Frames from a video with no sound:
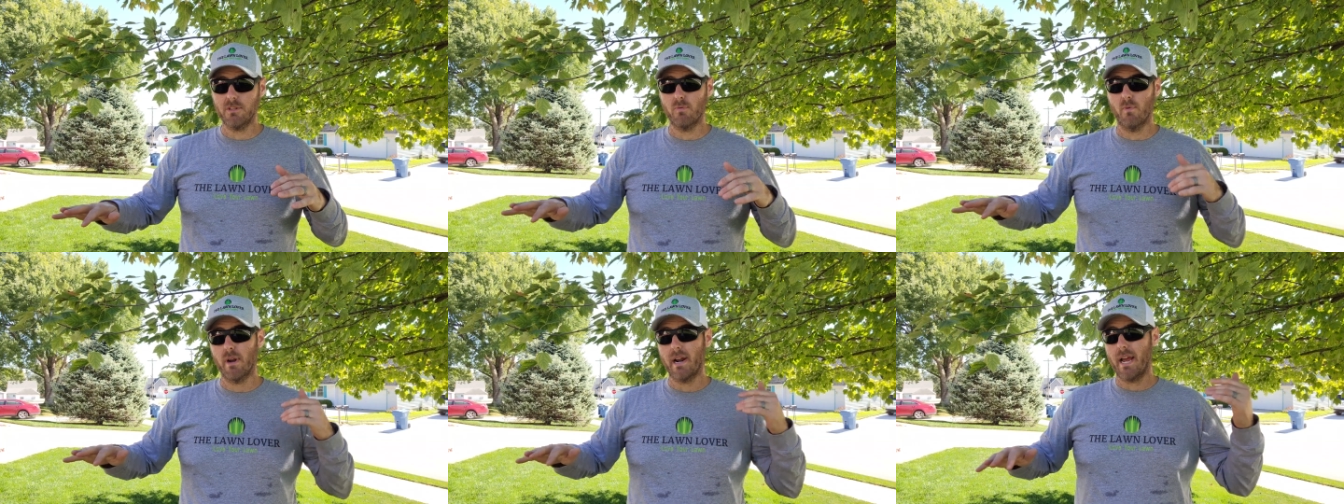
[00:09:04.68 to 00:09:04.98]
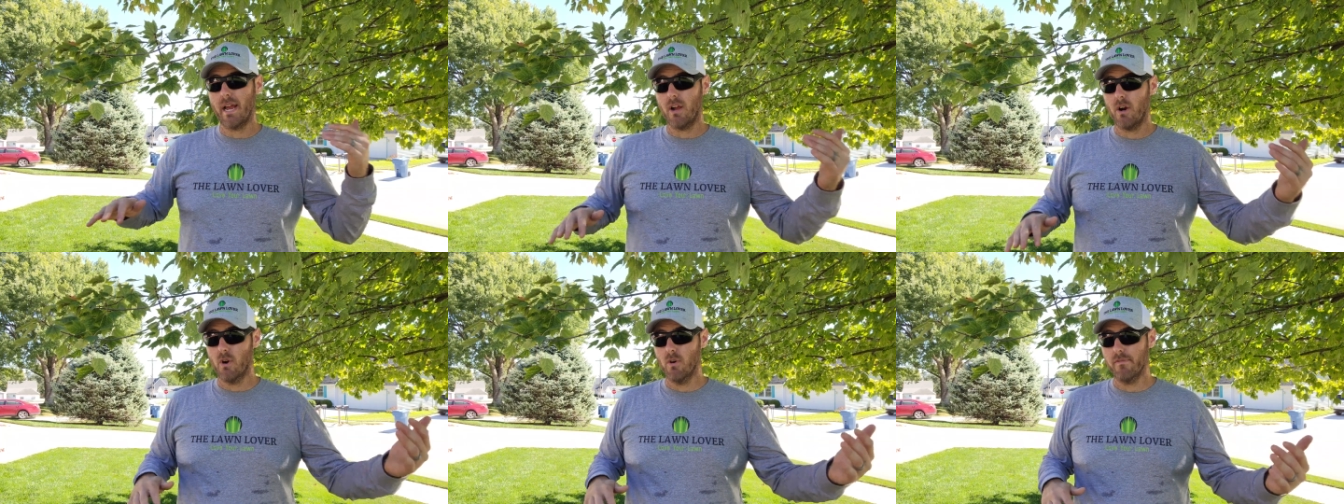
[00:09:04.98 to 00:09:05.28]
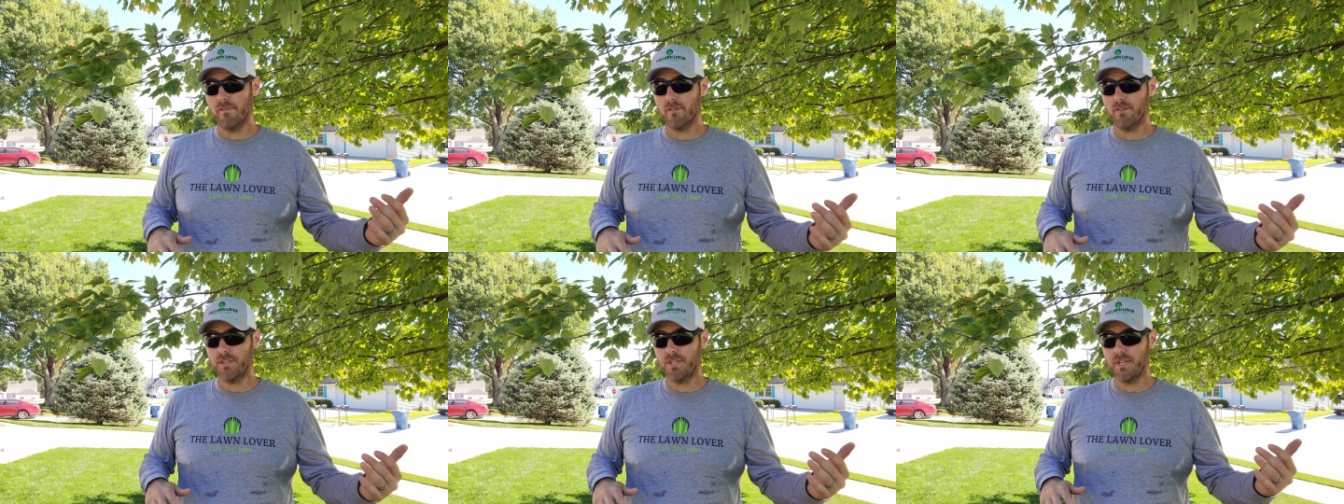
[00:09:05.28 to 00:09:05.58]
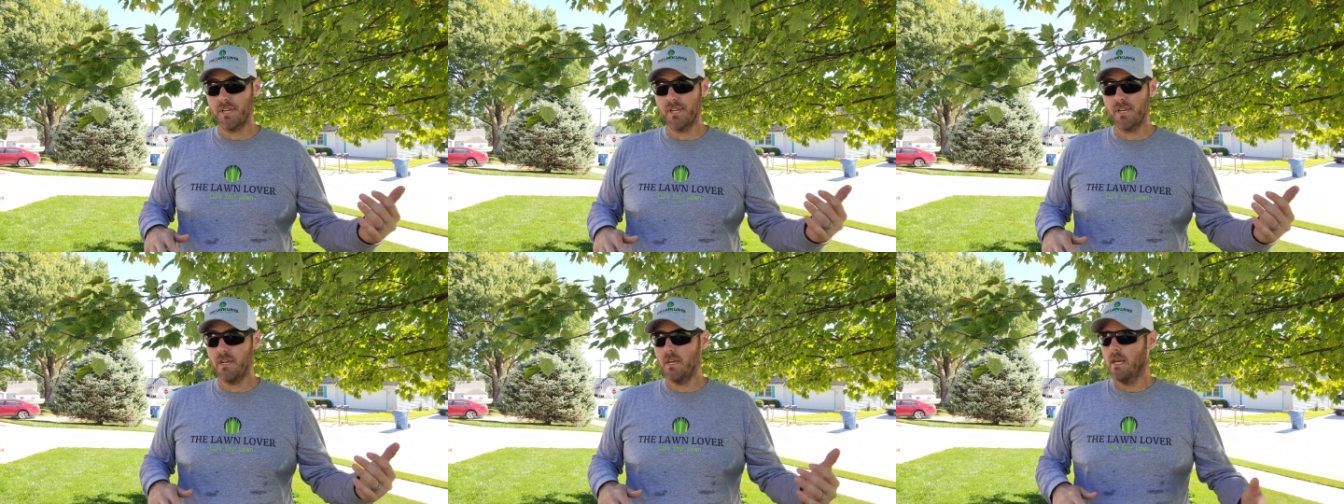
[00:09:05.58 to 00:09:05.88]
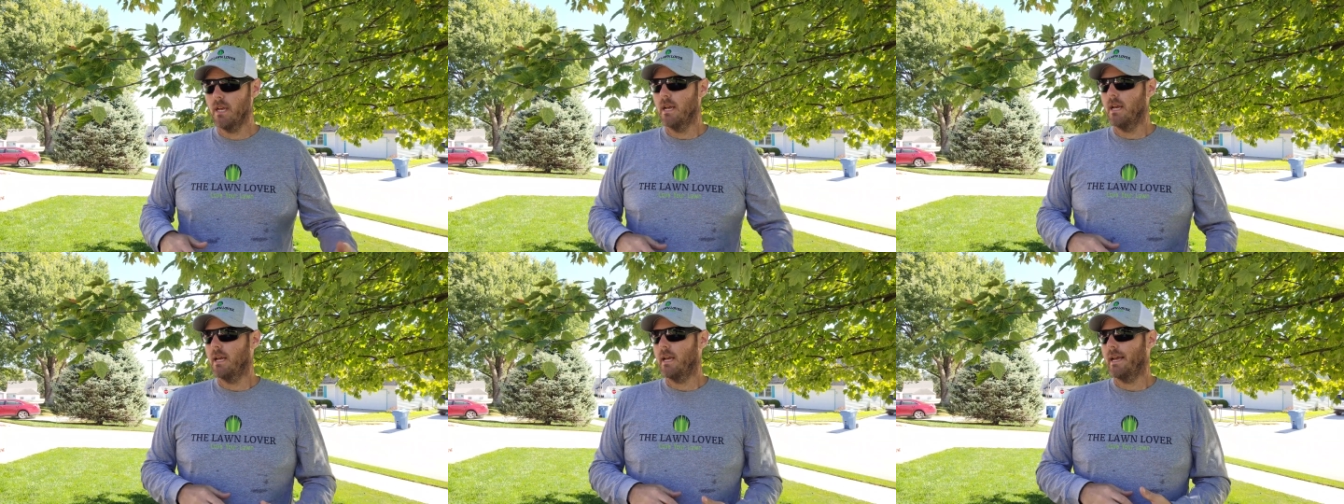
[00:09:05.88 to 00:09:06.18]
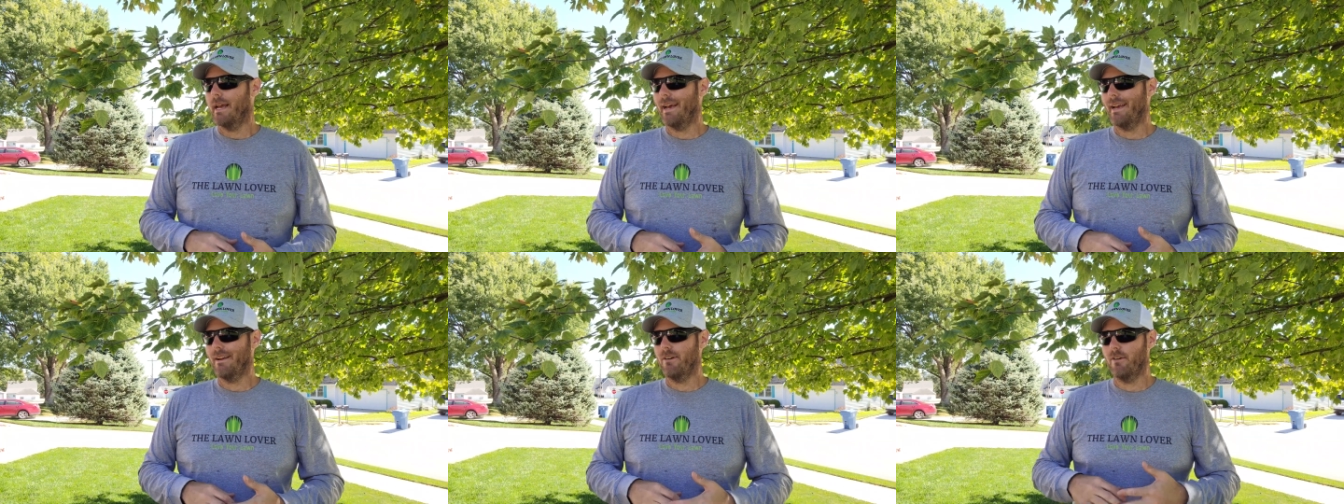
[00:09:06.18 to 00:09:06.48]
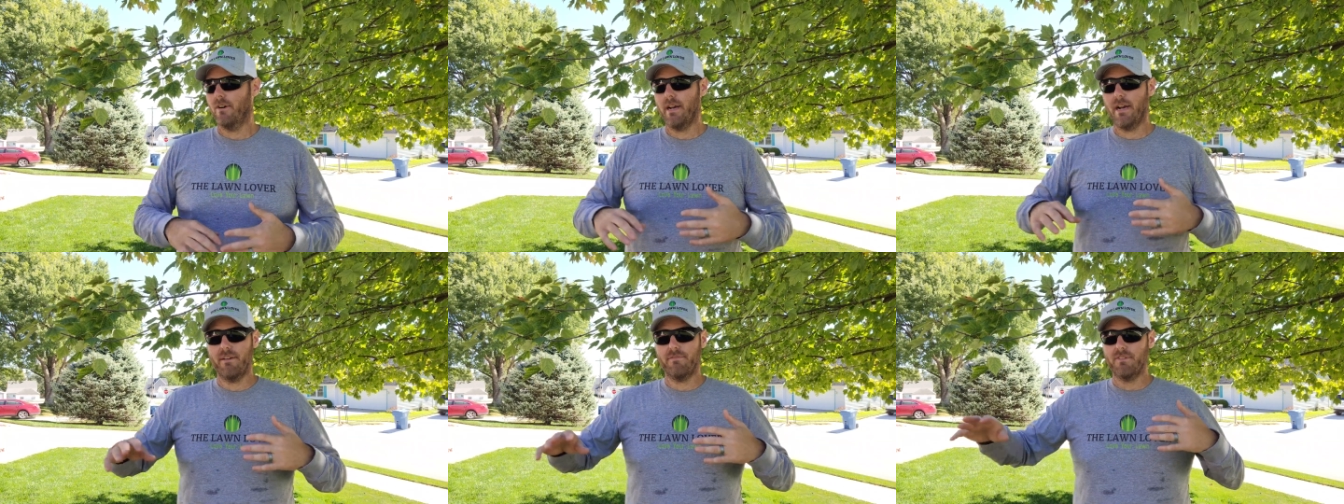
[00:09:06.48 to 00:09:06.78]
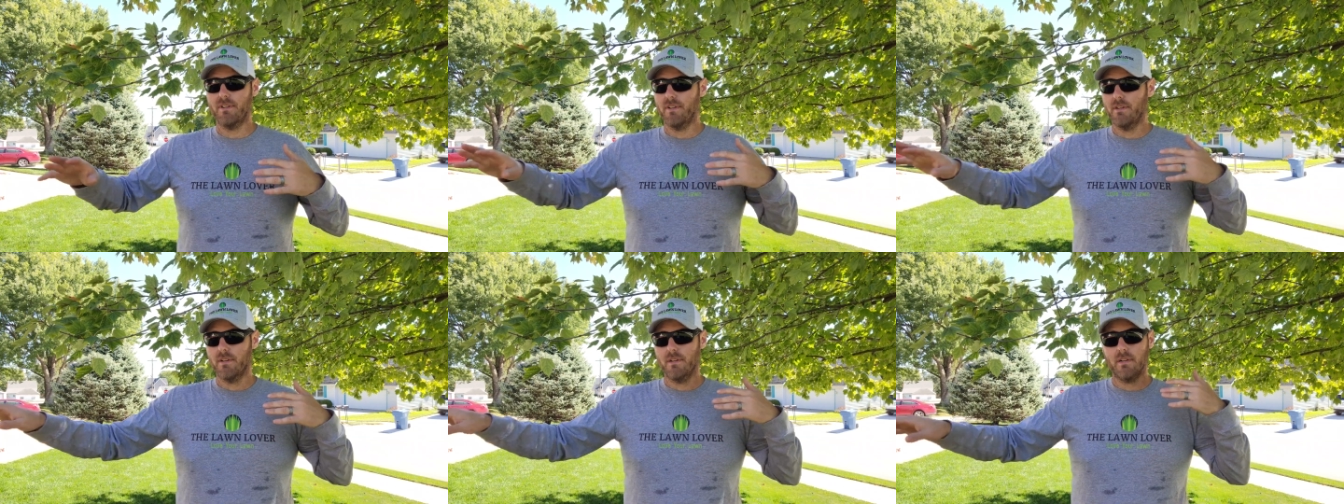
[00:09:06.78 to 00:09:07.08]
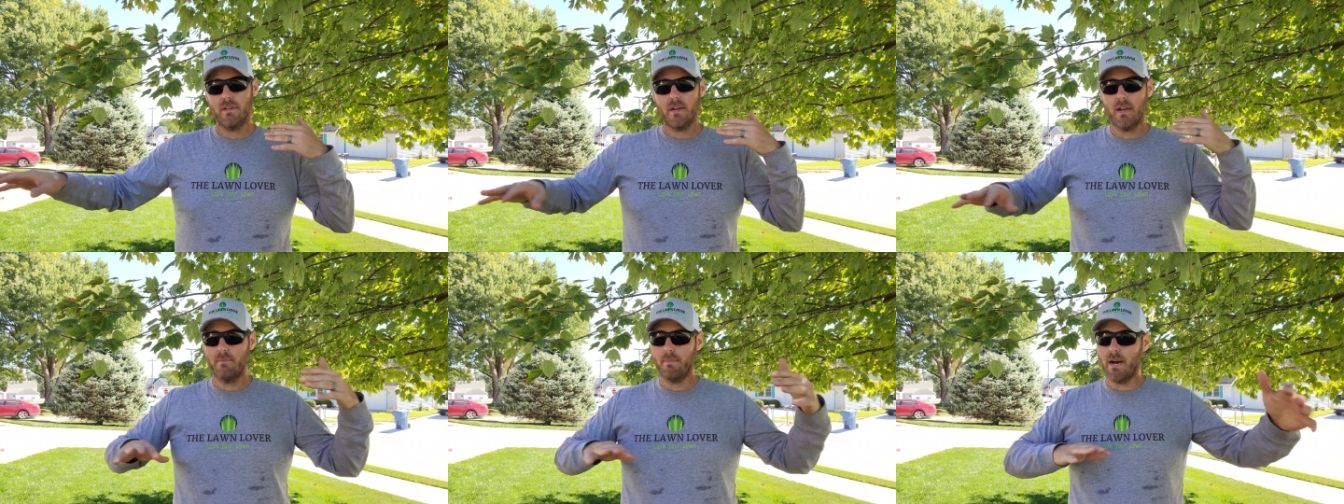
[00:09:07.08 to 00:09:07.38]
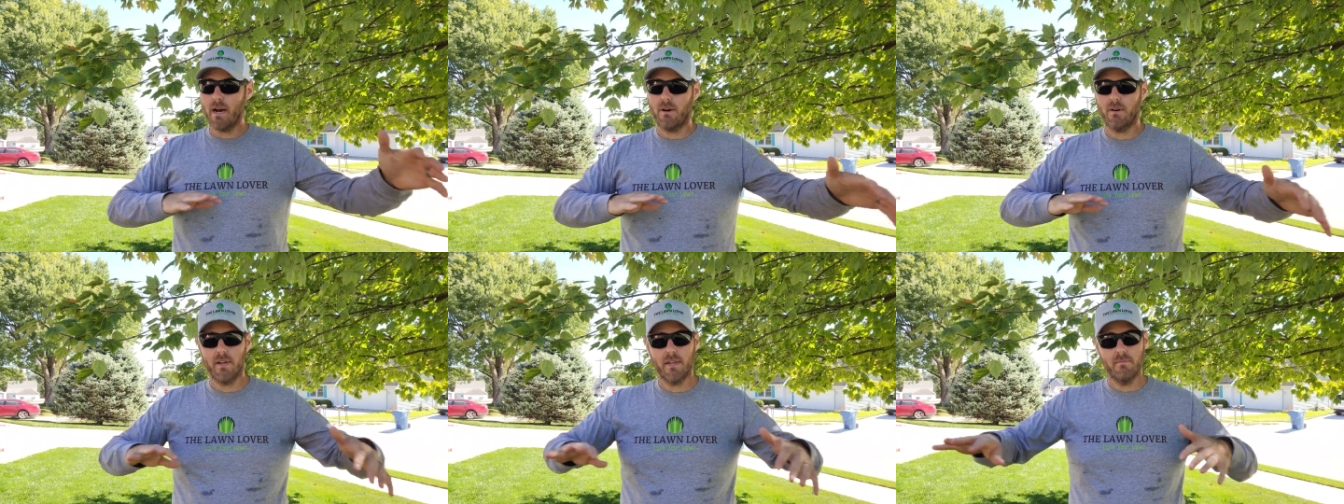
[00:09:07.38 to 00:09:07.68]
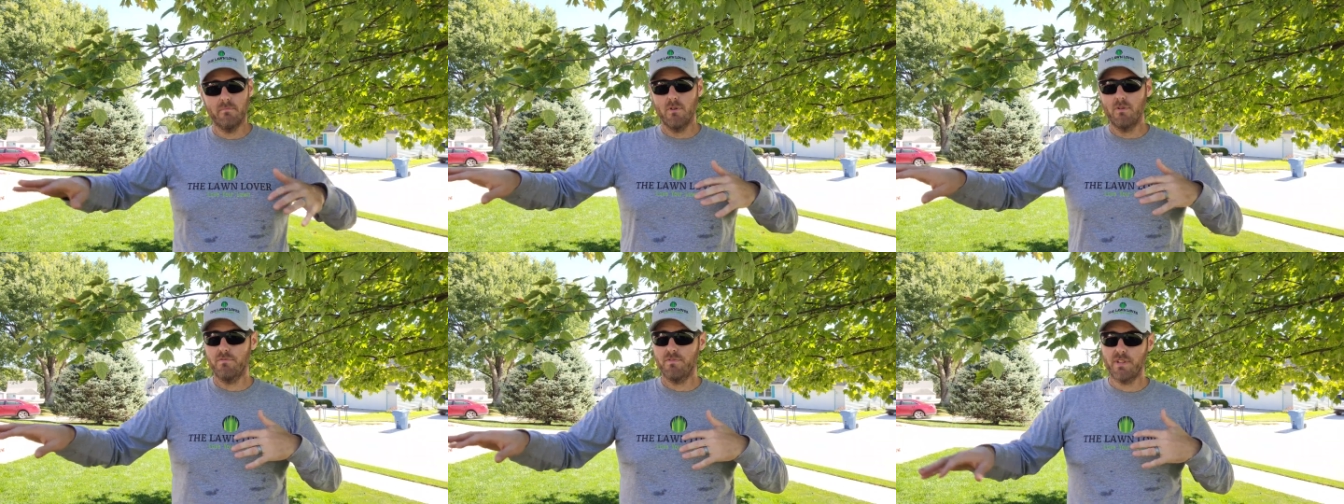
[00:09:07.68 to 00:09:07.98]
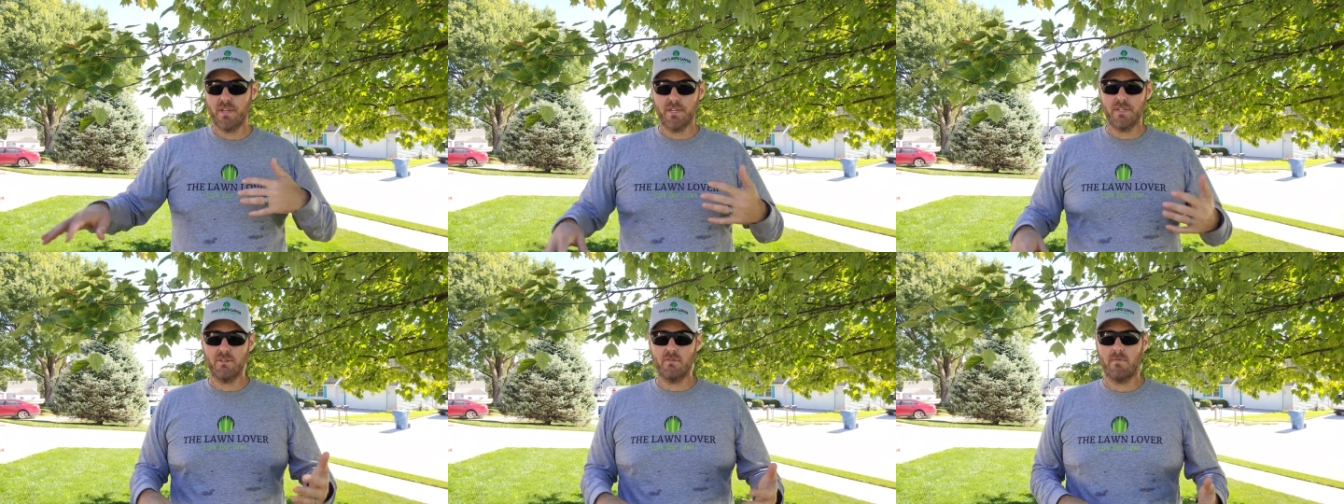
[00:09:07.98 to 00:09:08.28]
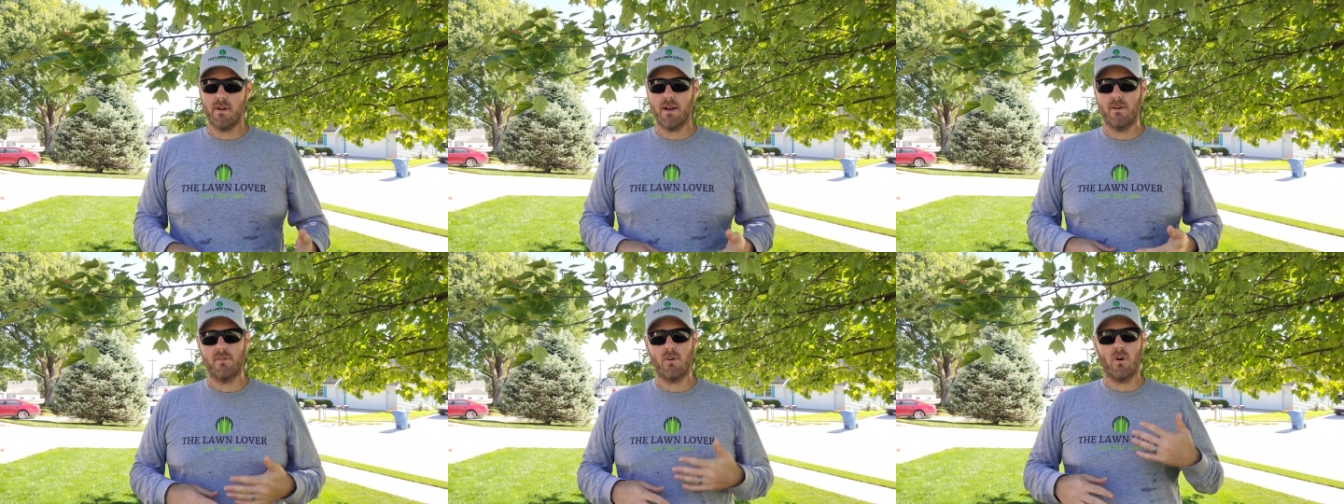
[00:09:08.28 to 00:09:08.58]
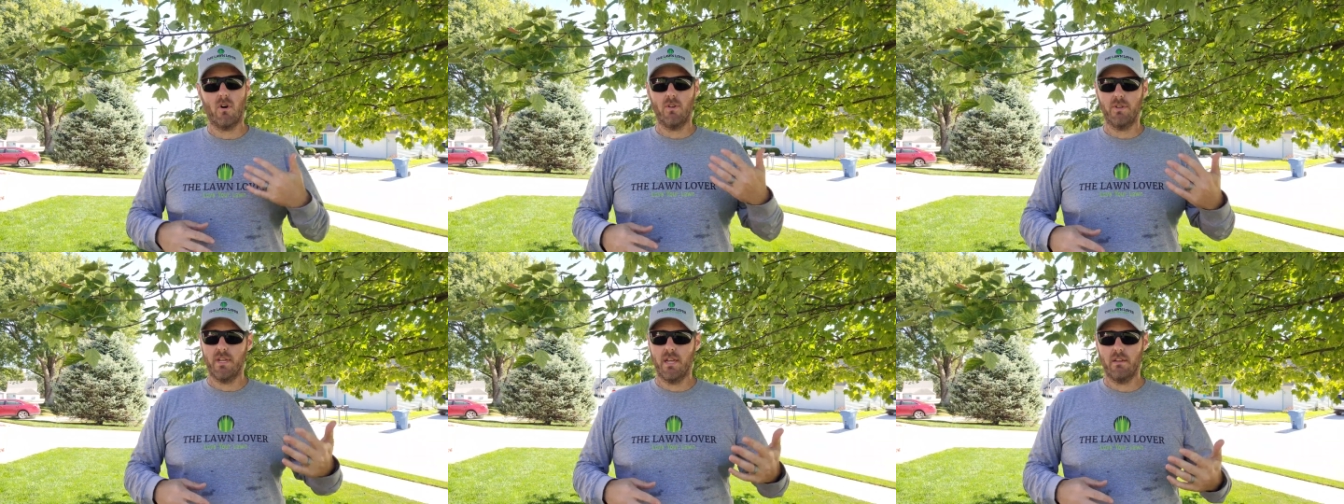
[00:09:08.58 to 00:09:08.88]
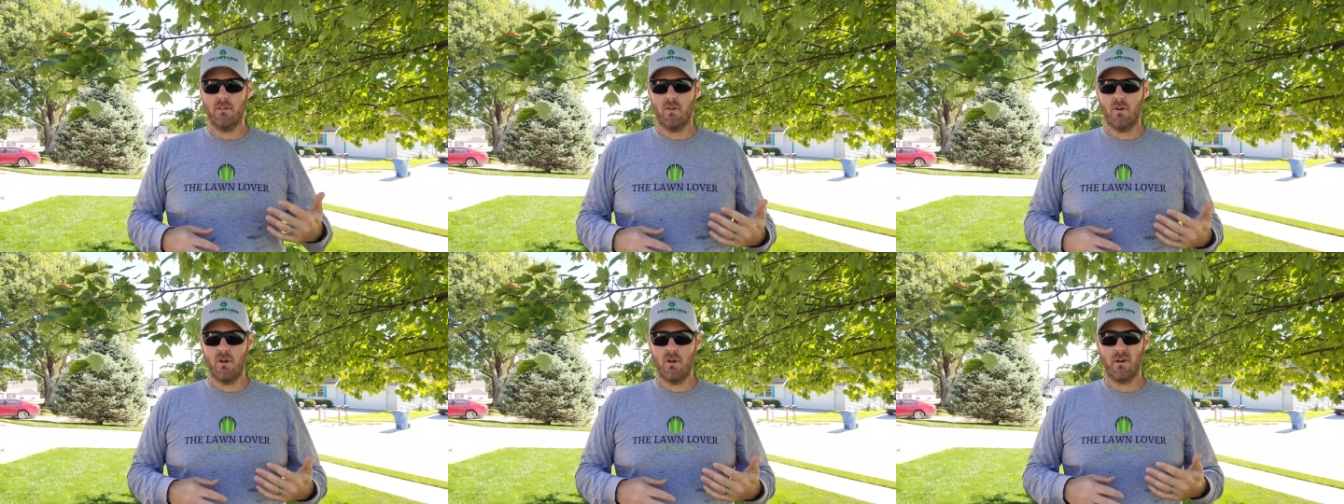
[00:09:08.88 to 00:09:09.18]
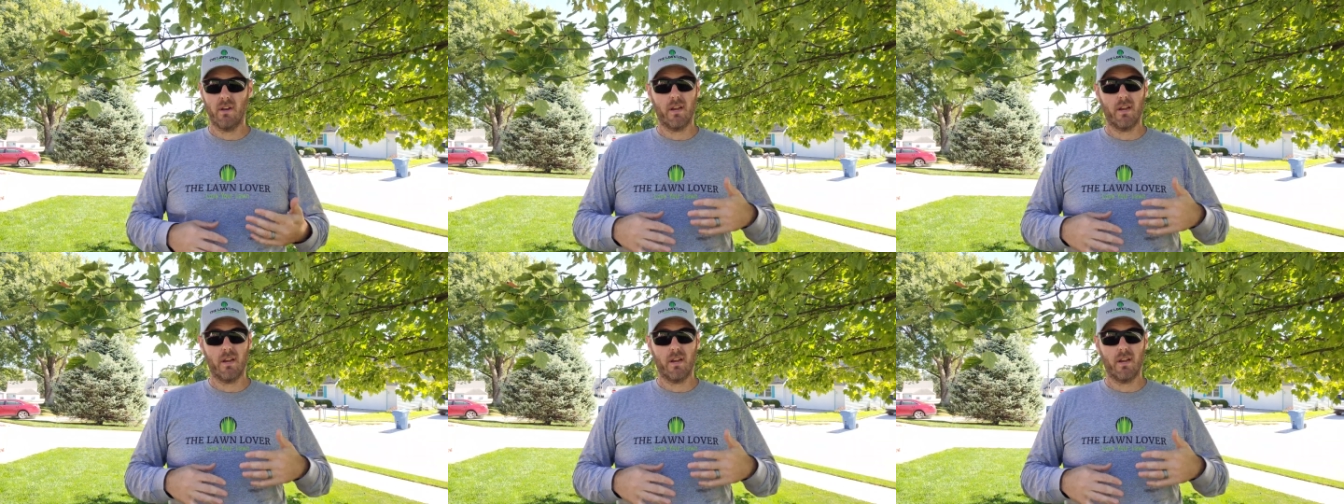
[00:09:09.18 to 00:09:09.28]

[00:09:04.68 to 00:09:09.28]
when I overseed. I don't have to come out and move things around all day long.